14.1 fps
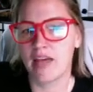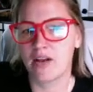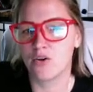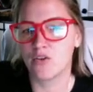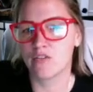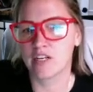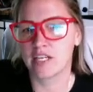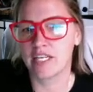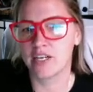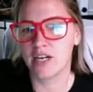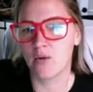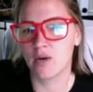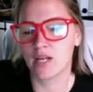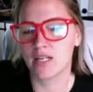And then over
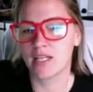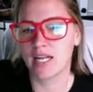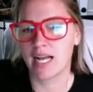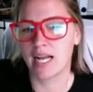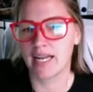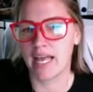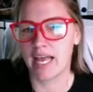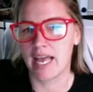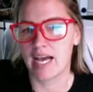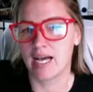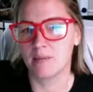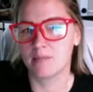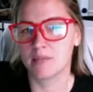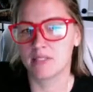here, I want to click on
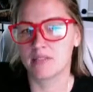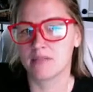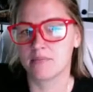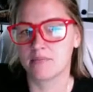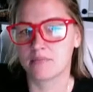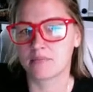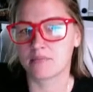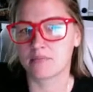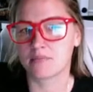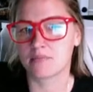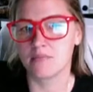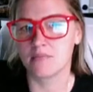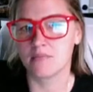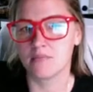apps
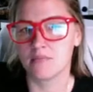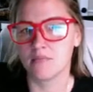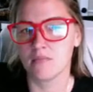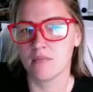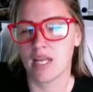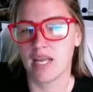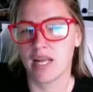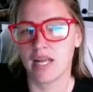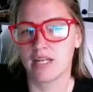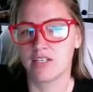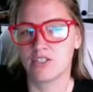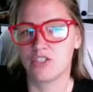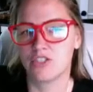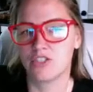
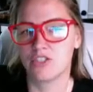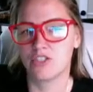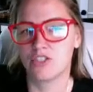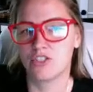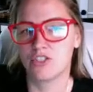and